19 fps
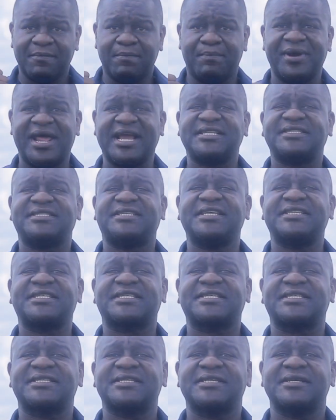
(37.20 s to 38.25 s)
brake
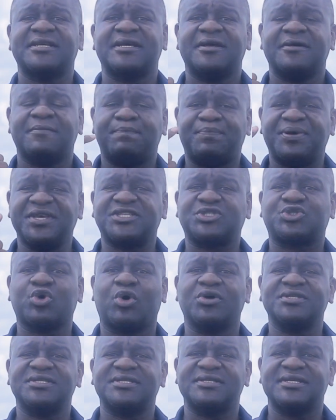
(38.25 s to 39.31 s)
discs,
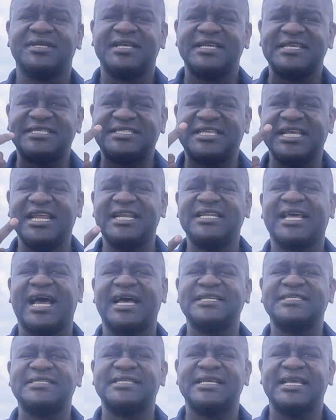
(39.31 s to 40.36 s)
pistons,
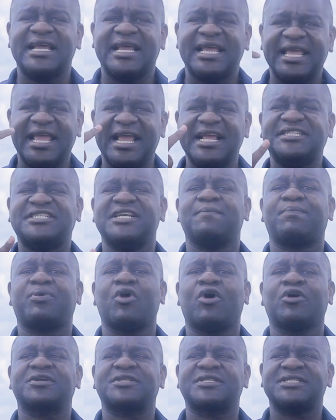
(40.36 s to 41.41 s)
cylinders, engine
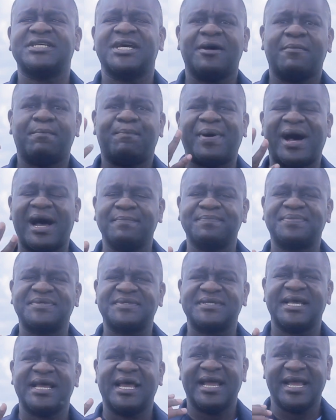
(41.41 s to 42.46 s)
blocks,
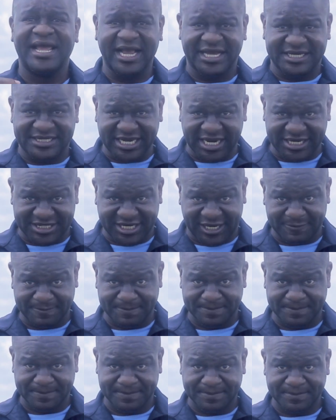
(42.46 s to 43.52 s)
pumps, etc.
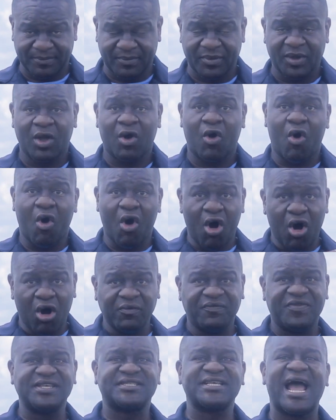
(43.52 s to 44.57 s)
All
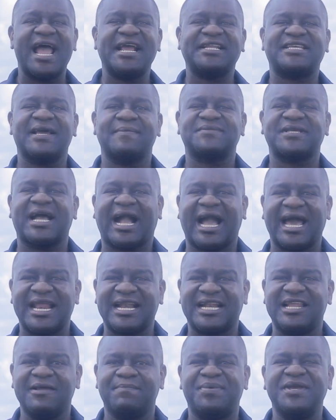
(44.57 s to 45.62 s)
these items are
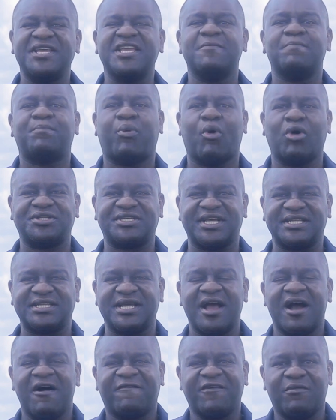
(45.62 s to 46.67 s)
currently being imported
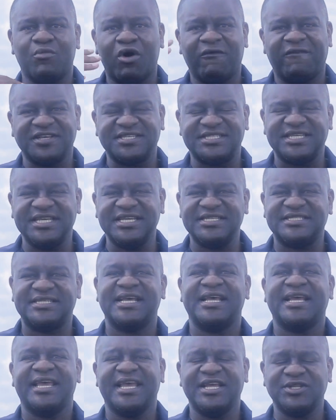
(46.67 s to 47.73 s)
from overseas
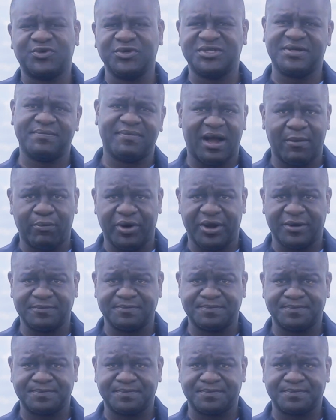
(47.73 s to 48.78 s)
into Zimbabwe.
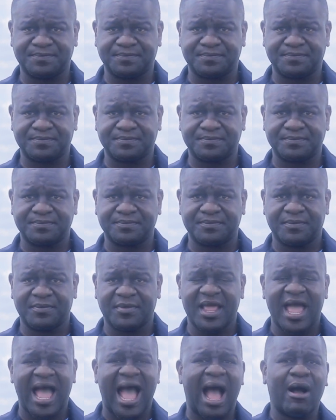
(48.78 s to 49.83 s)

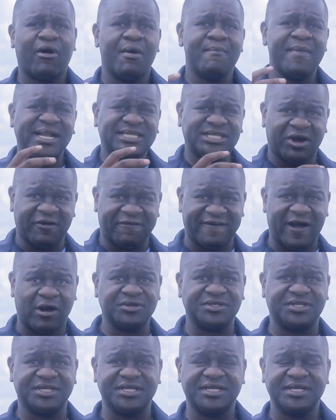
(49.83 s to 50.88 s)
Our metal
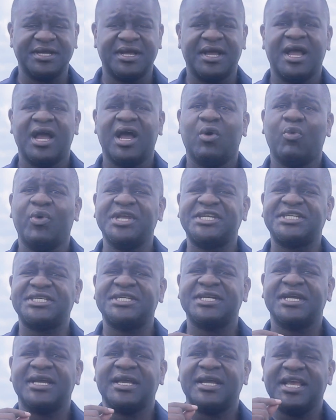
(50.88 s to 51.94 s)
foundry,
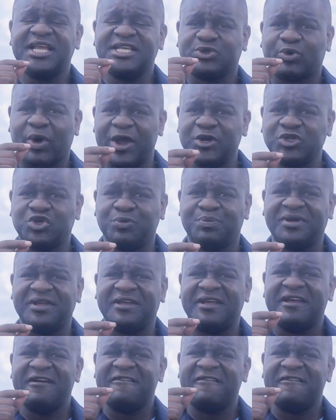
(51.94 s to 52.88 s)
which is going to be